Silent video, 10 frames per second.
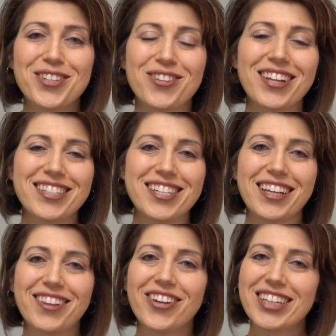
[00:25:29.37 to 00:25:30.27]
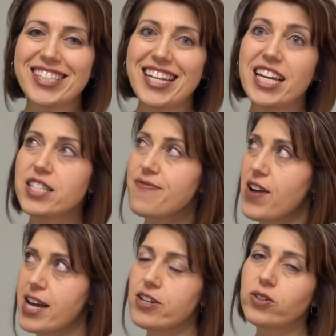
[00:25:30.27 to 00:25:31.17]
So let's take a look at today's
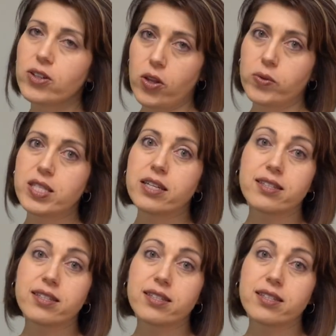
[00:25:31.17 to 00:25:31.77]
final closing